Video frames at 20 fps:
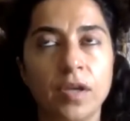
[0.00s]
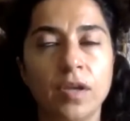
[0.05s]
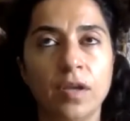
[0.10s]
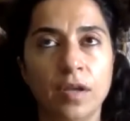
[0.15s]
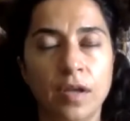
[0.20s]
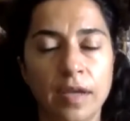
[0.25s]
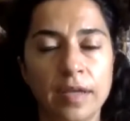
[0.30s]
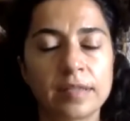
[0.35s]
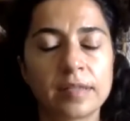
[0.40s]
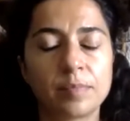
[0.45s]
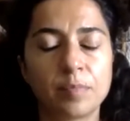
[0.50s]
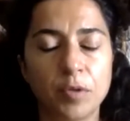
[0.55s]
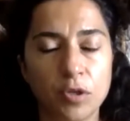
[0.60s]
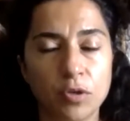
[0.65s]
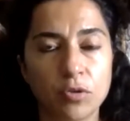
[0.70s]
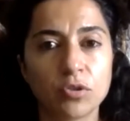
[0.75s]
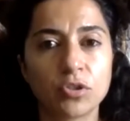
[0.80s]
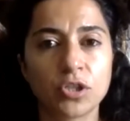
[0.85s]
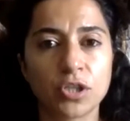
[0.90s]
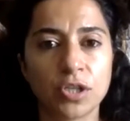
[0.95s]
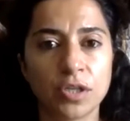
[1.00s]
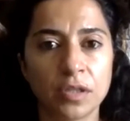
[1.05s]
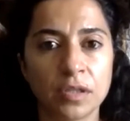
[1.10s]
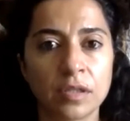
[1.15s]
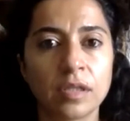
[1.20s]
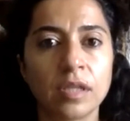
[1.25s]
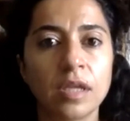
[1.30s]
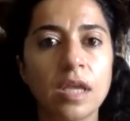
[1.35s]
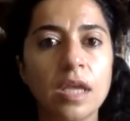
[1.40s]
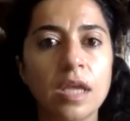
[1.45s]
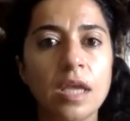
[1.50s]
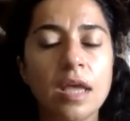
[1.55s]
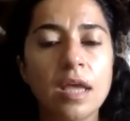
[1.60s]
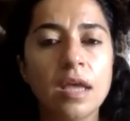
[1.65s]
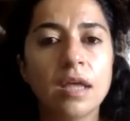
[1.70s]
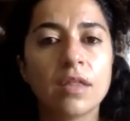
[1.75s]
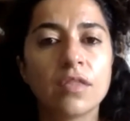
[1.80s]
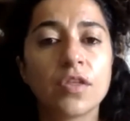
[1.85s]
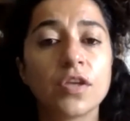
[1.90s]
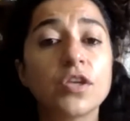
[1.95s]
explosion,
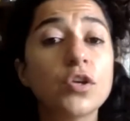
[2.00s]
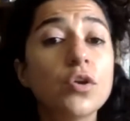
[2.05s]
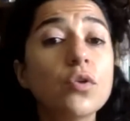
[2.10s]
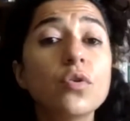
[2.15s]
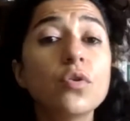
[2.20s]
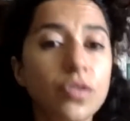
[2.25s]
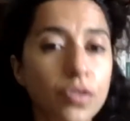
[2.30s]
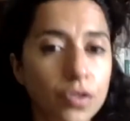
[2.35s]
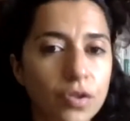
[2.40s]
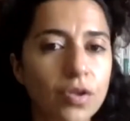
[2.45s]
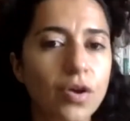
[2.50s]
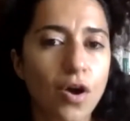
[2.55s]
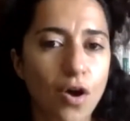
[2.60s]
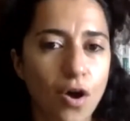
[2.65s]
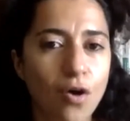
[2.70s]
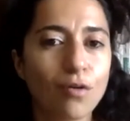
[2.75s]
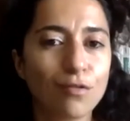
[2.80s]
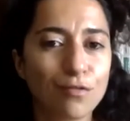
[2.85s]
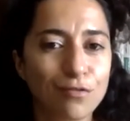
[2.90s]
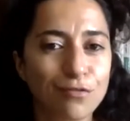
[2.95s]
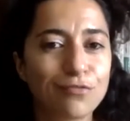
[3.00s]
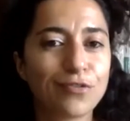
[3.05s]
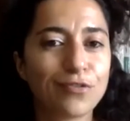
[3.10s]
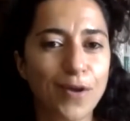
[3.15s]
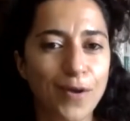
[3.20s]
the youth of